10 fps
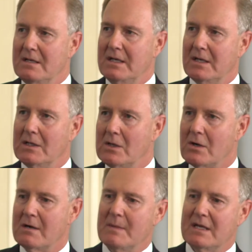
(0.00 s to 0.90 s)
an
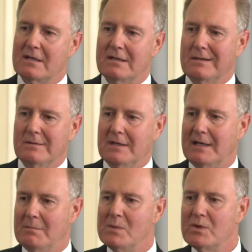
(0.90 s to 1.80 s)
alarming
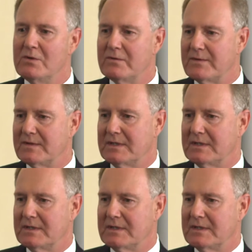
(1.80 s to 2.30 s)
uh, move